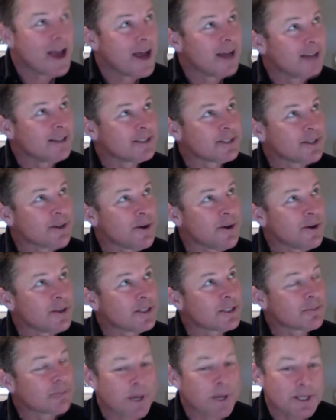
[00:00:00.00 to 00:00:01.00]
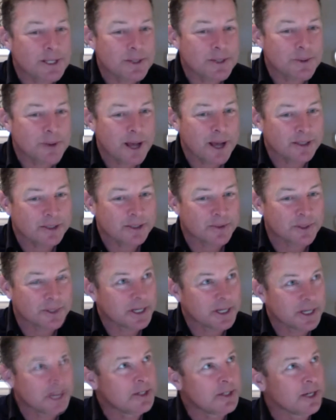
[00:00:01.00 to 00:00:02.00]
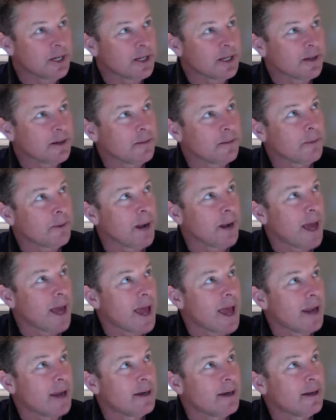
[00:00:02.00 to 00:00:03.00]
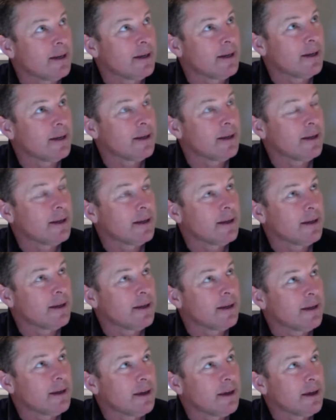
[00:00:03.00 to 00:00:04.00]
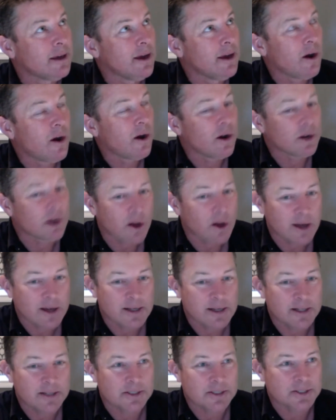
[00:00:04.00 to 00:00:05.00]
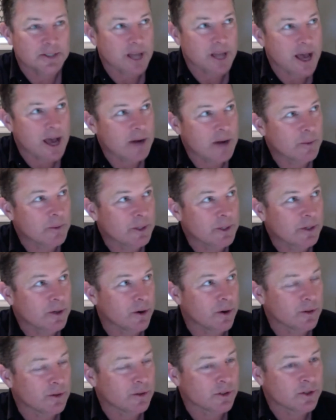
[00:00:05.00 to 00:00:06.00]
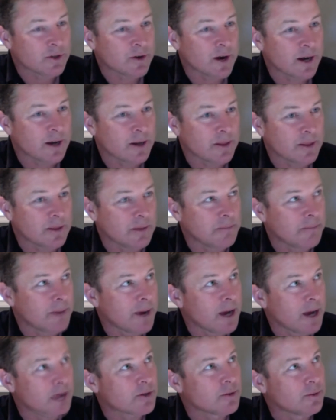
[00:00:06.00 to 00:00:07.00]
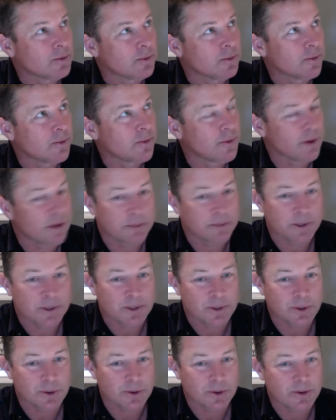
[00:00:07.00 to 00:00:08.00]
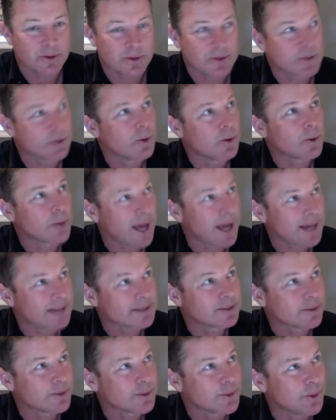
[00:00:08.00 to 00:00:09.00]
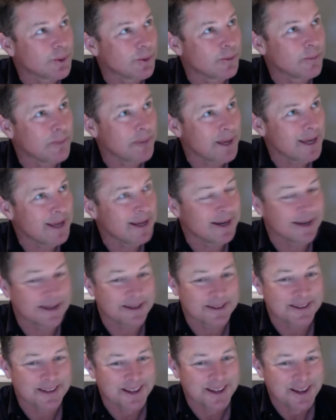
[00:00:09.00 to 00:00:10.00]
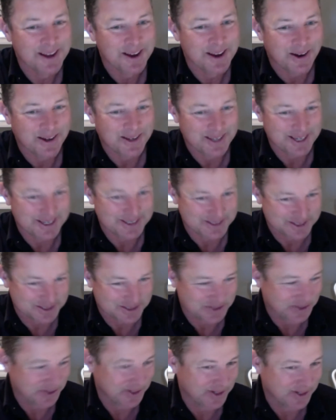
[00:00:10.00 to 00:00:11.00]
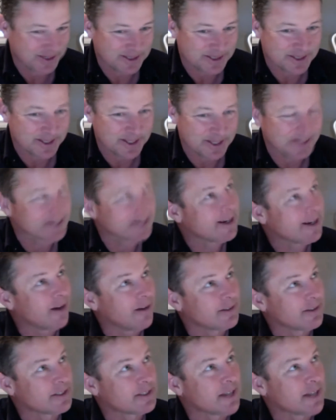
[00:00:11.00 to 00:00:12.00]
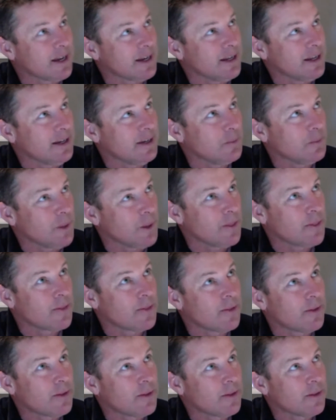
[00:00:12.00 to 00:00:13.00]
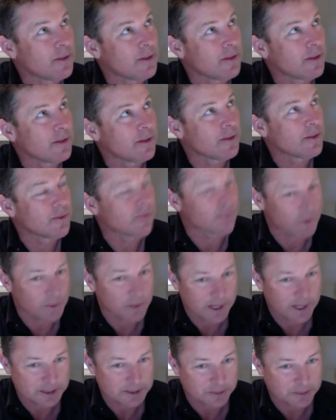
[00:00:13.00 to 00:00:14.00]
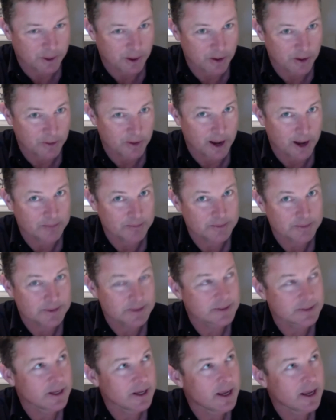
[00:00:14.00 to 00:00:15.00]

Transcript: And so to speak to our strategic plan, I'd like to start with a construct that Marshall Thurber taught me and I guess the students that I've studied with through his programs